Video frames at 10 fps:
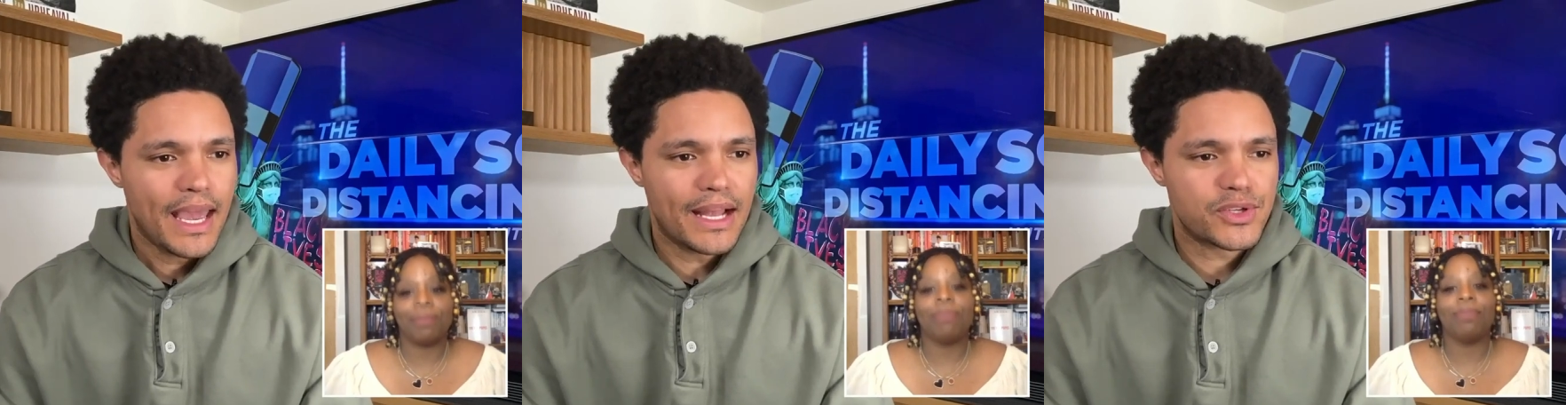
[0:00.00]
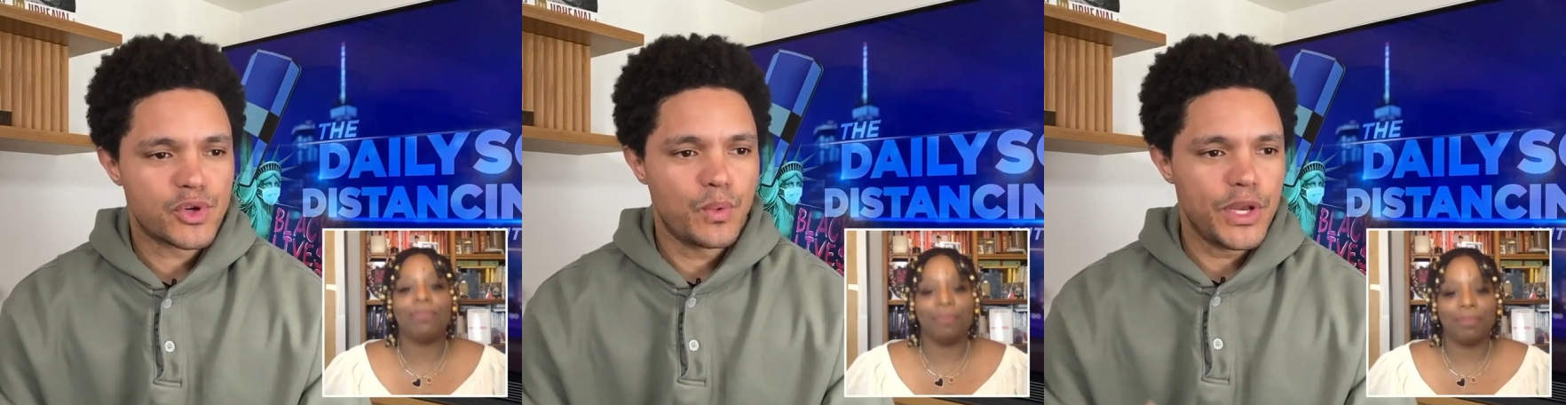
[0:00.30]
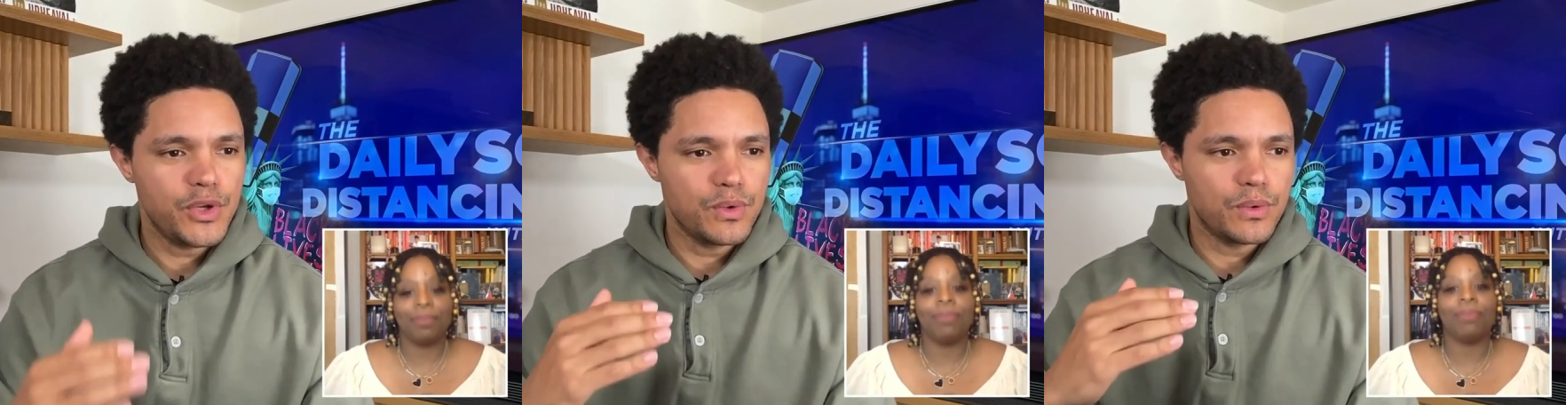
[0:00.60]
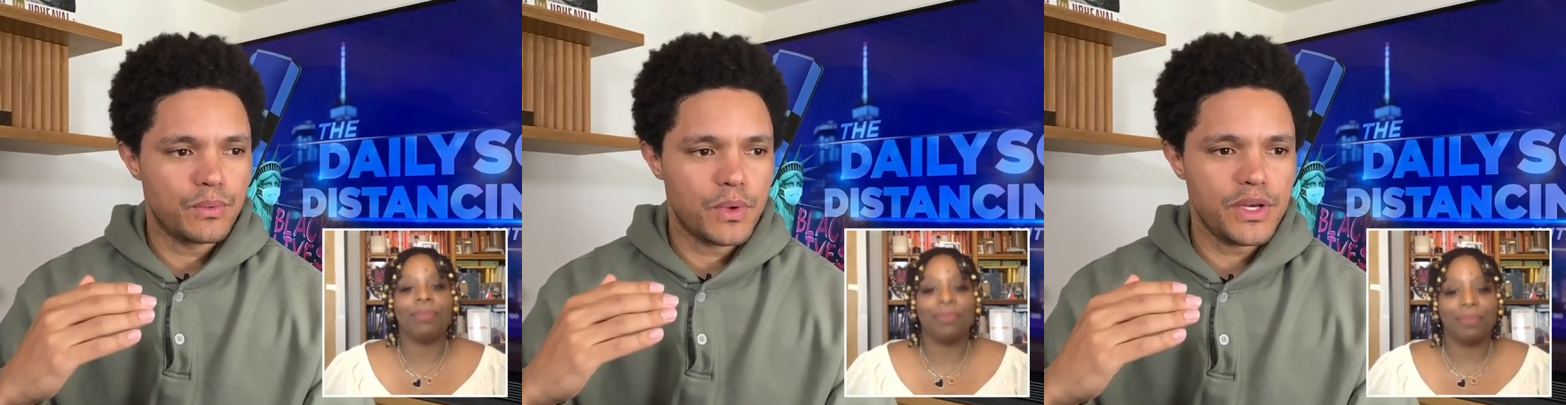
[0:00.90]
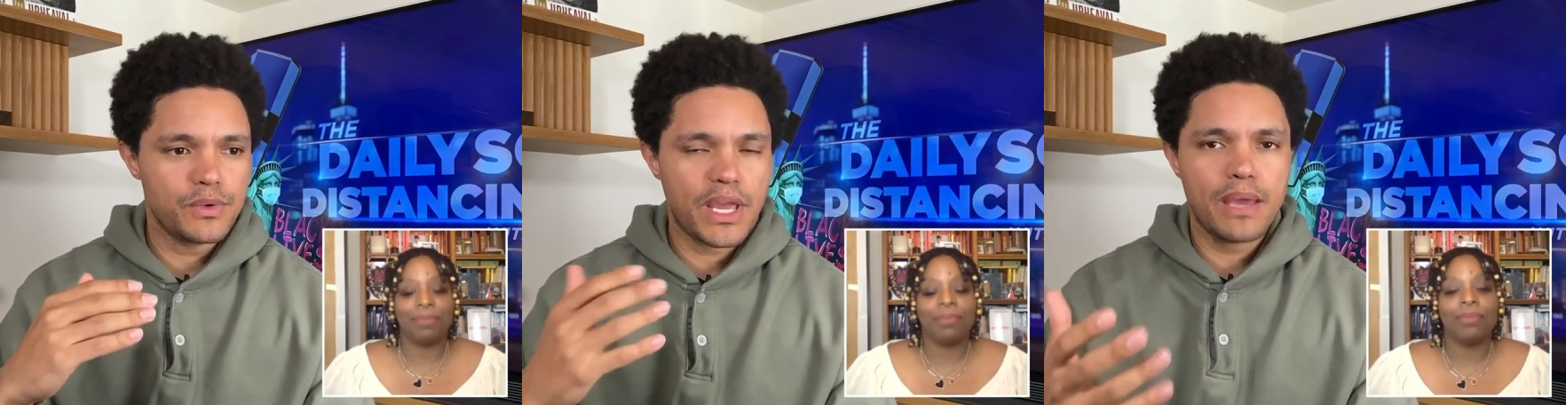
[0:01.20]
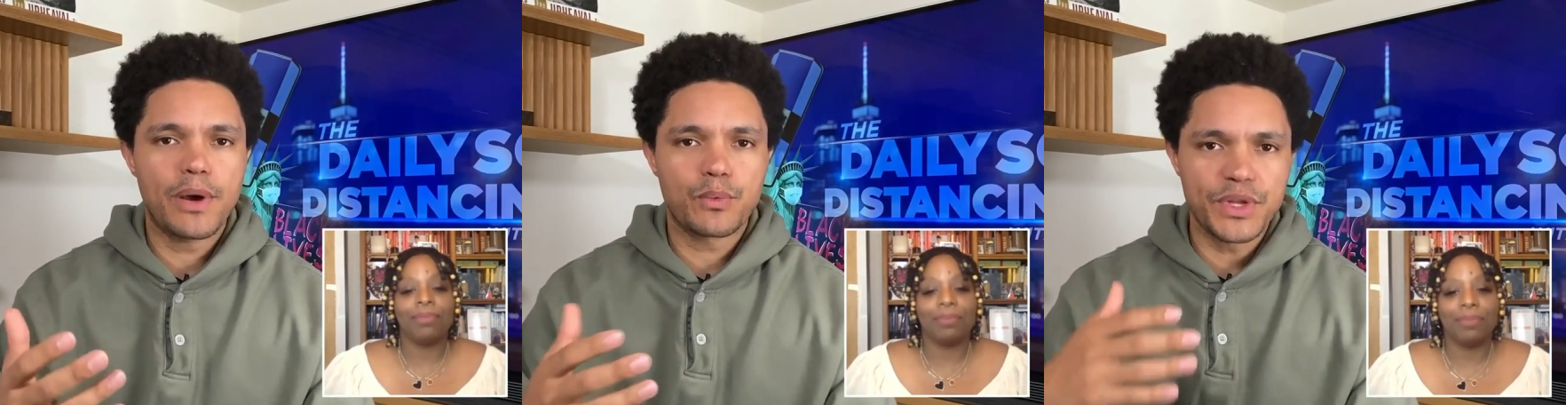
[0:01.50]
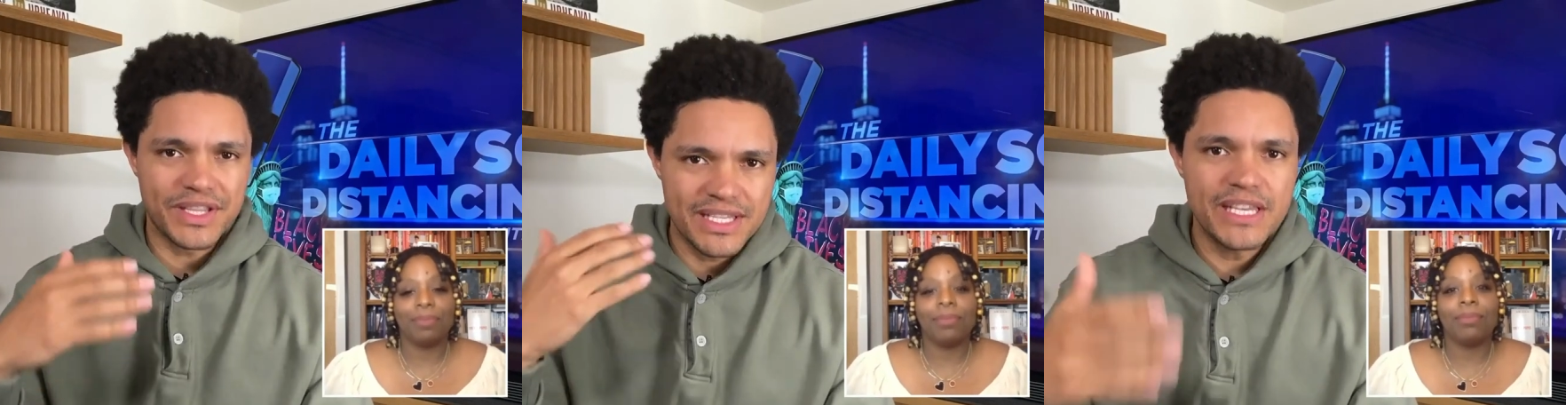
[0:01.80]
Speaker 1: And so when you when you came out
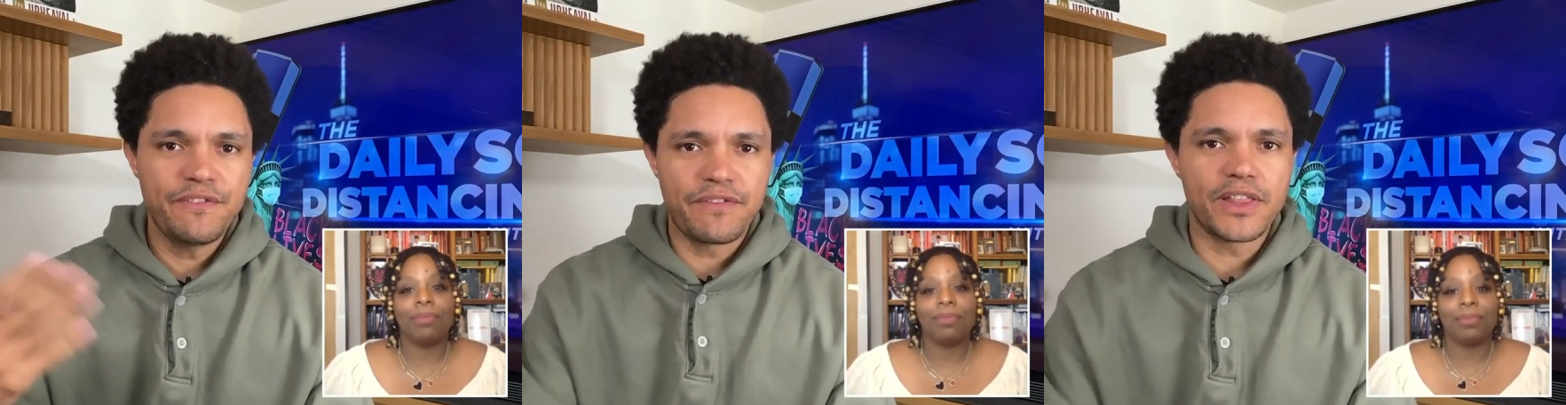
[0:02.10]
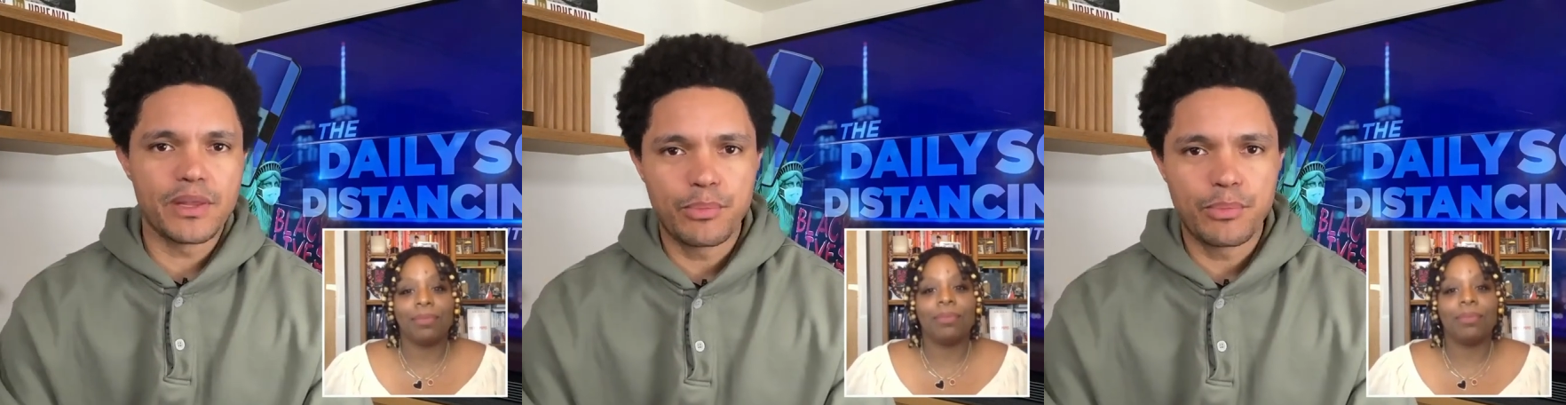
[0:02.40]
with defund the